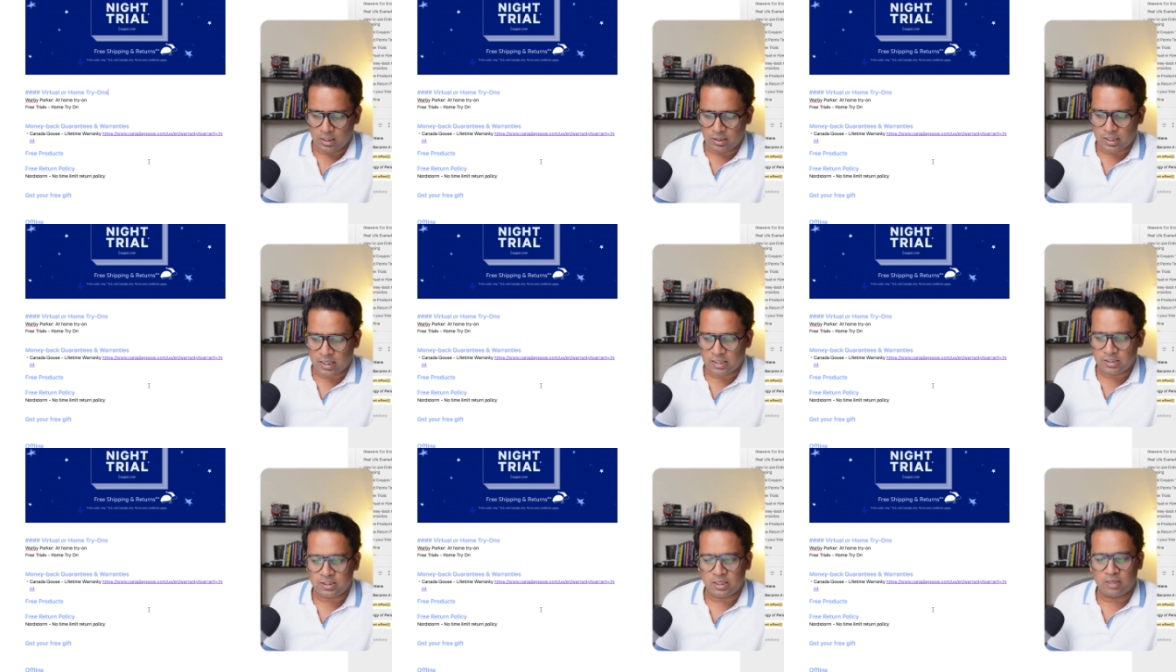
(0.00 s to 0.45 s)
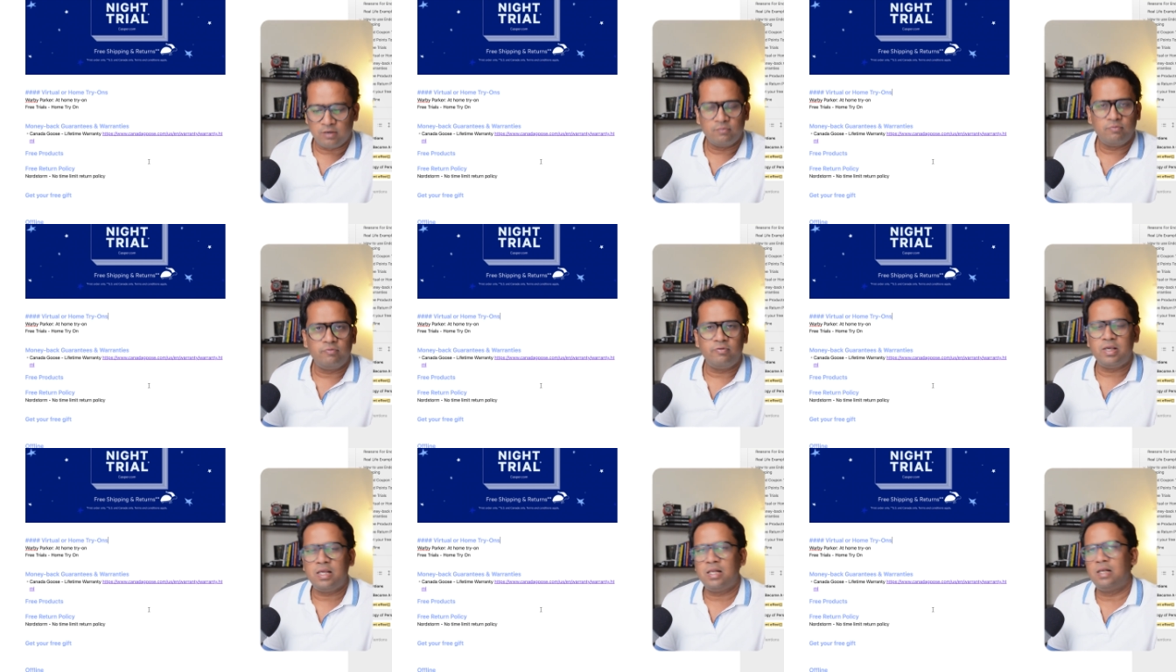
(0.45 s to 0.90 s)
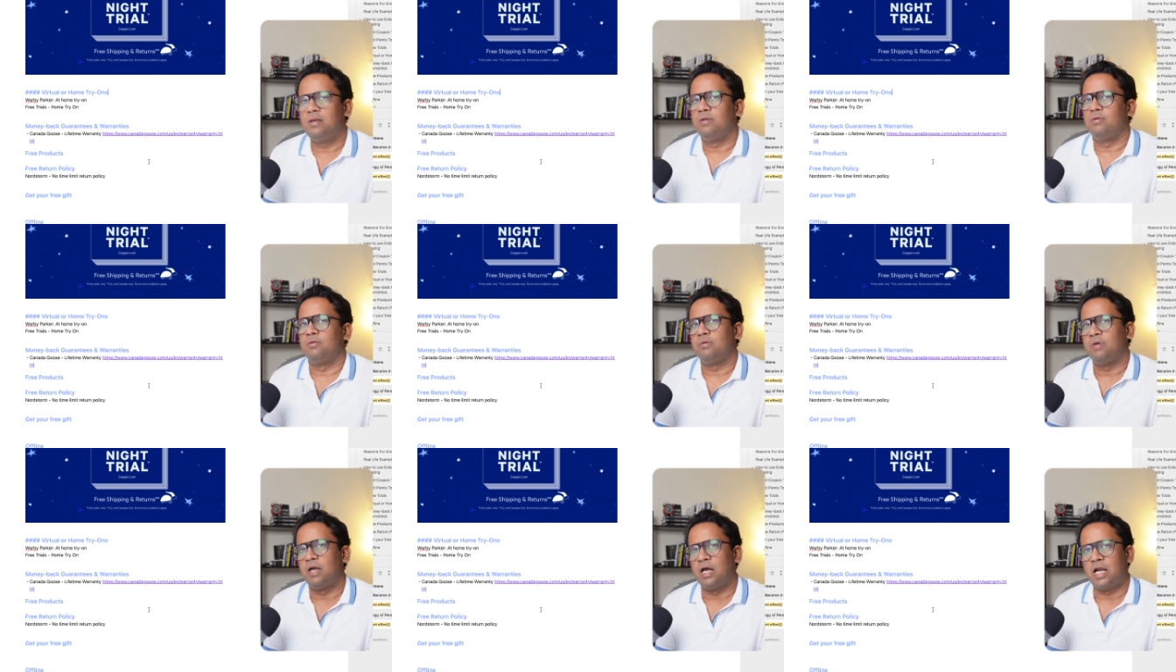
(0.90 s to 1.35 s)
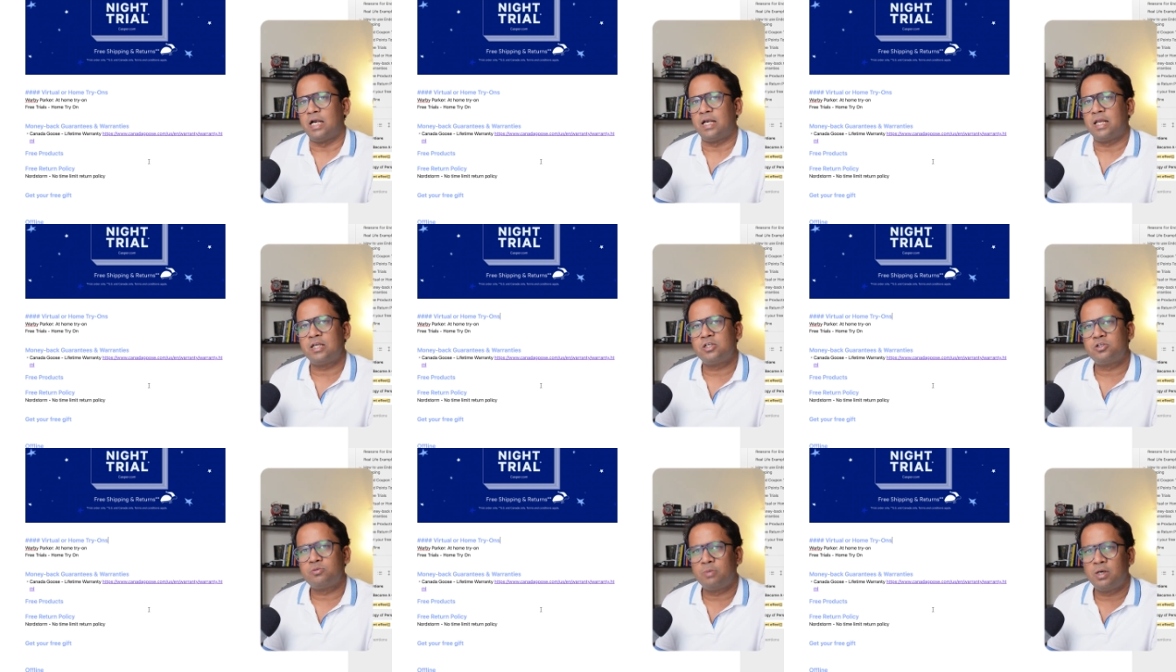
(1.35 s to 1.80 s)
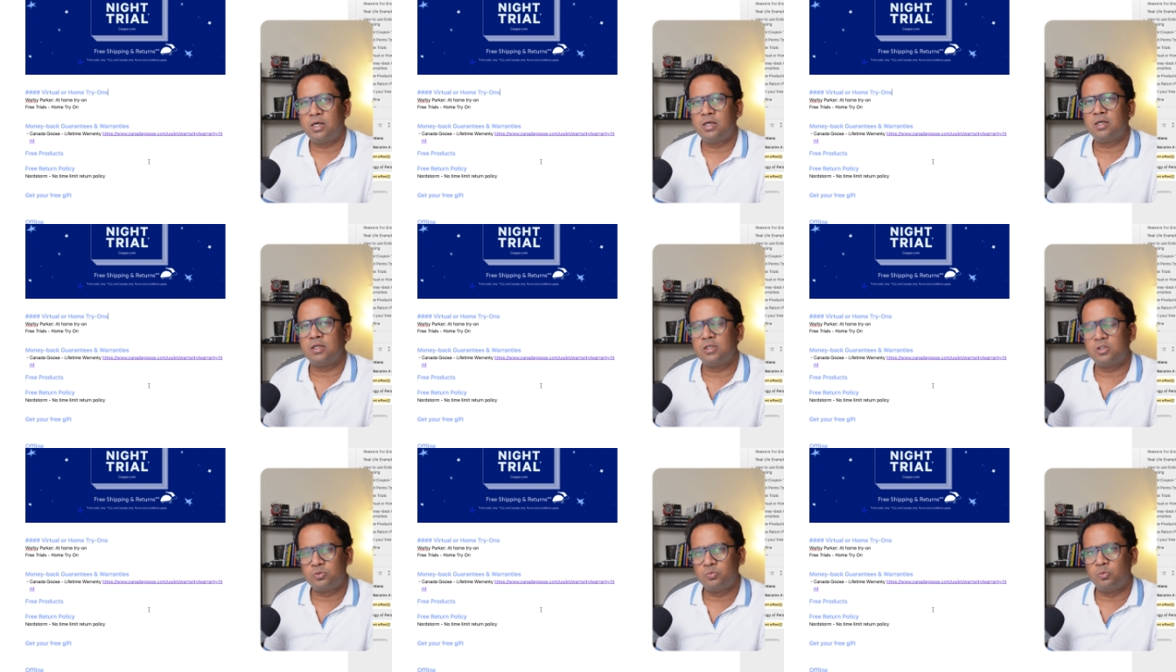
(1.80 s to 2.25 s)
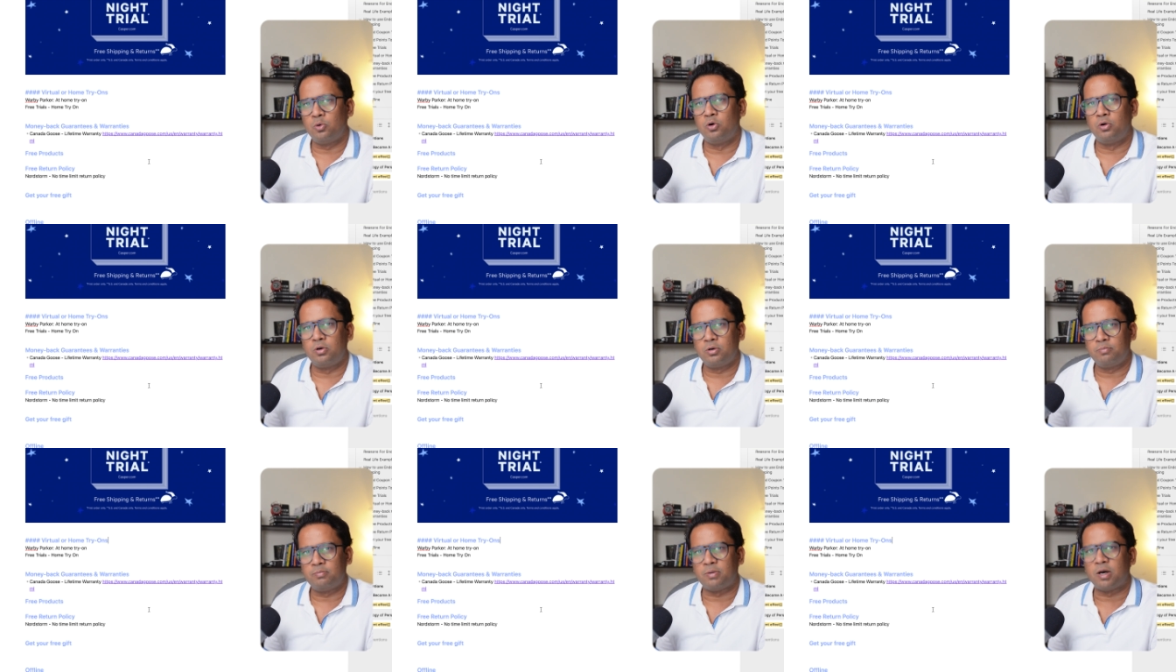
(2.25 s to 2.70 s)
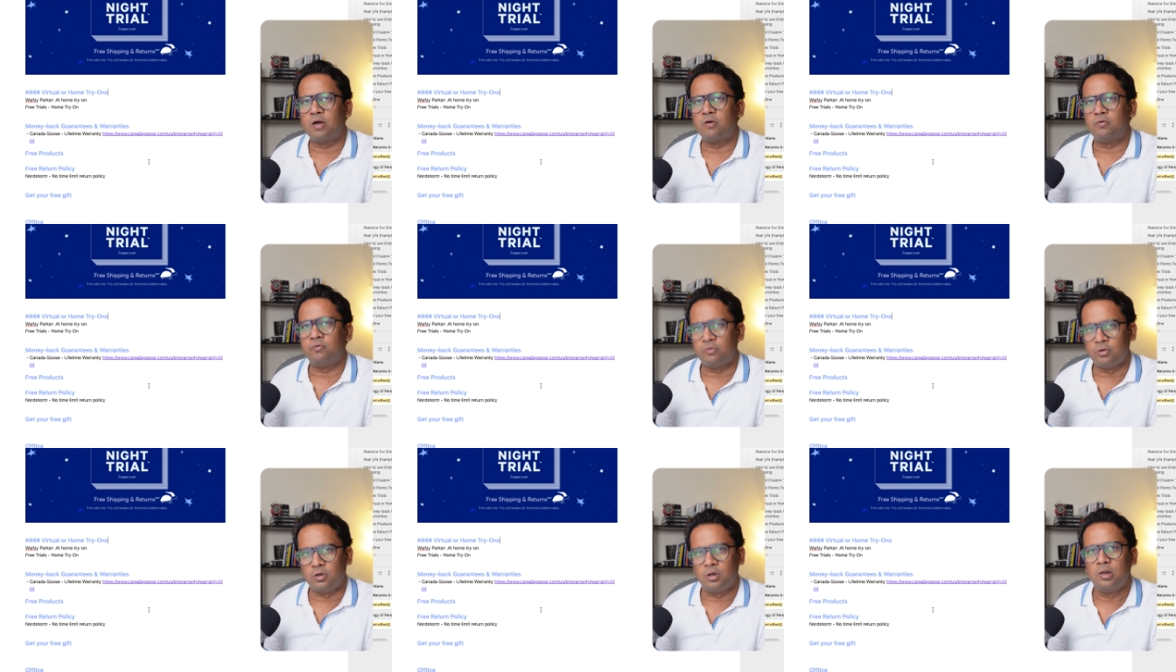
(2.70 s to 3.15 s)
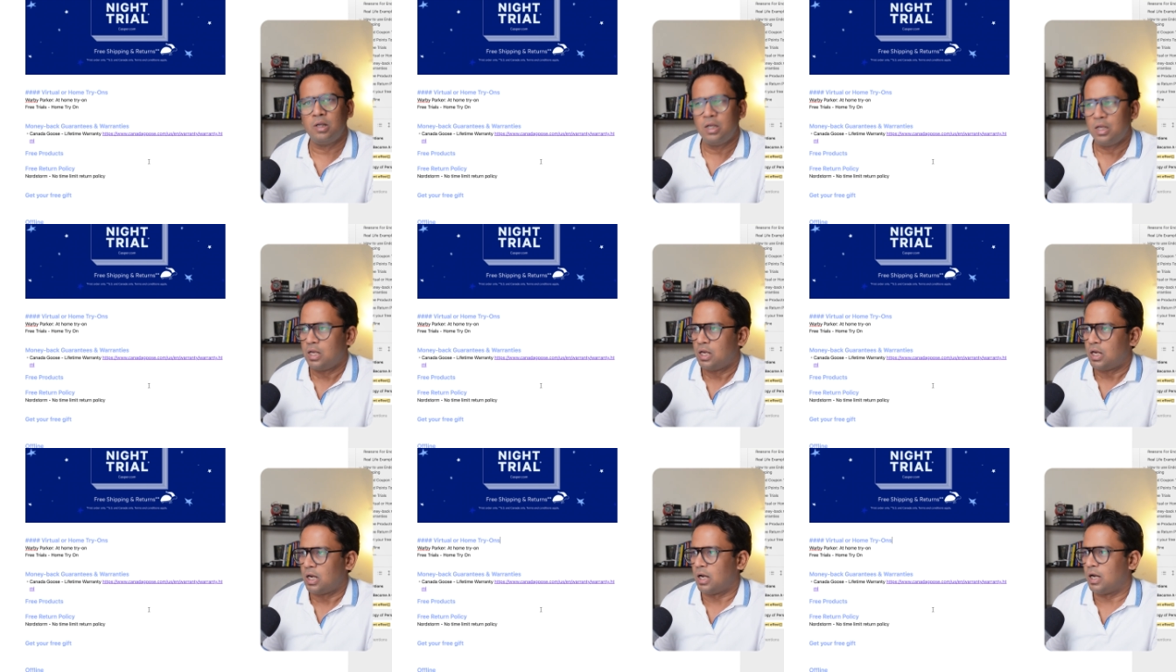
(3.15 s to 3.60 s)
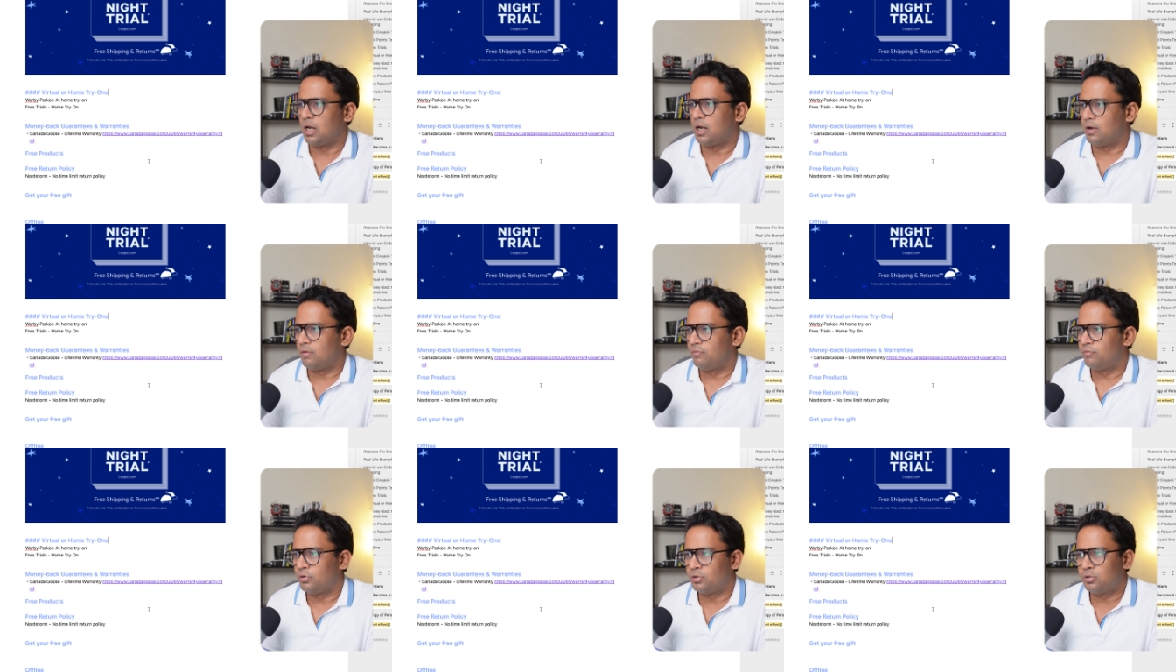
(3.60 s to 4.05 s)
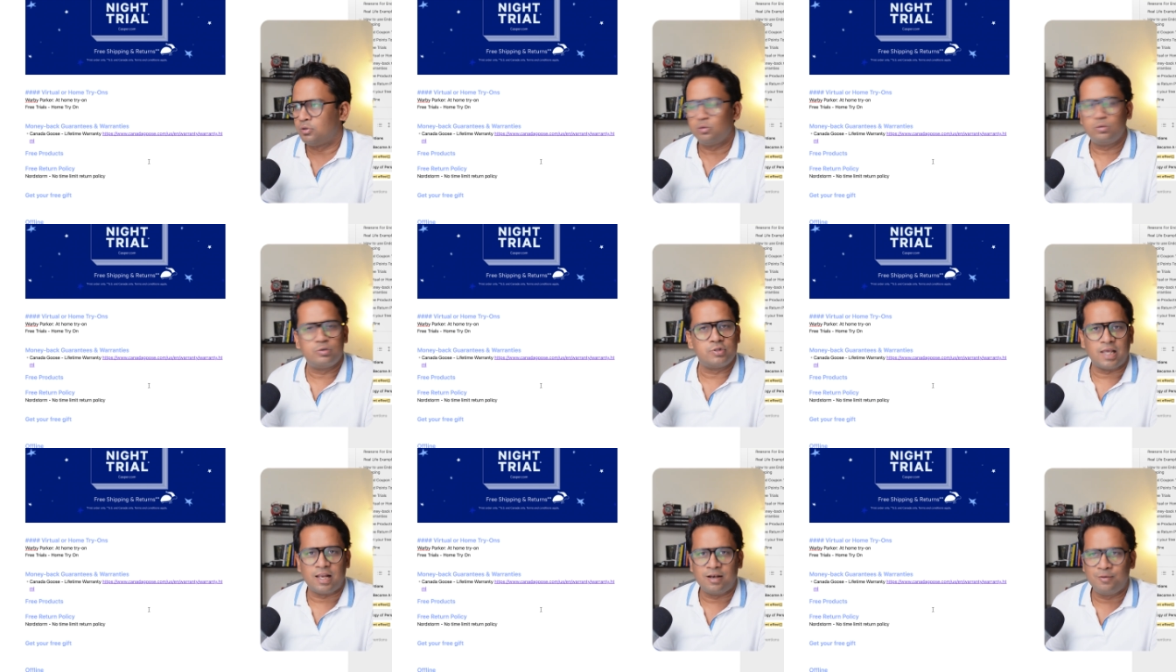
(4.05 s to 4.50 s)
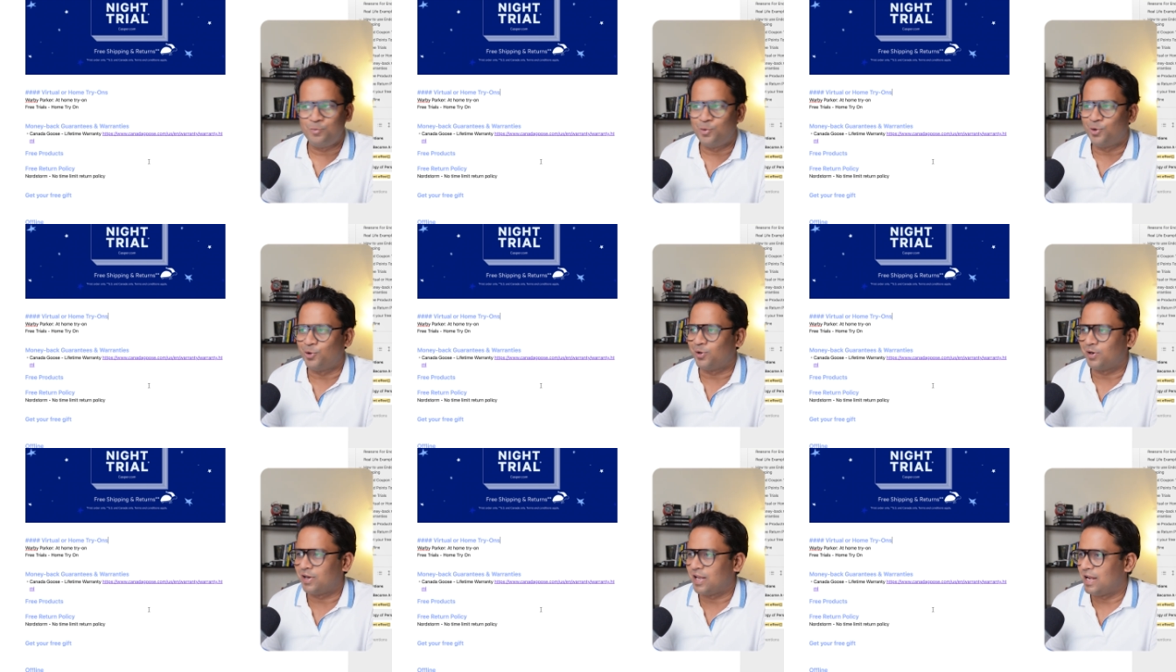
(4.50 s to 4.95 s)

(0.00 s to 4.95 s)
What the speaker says: touch and feel attachment is more powerful for to sell more.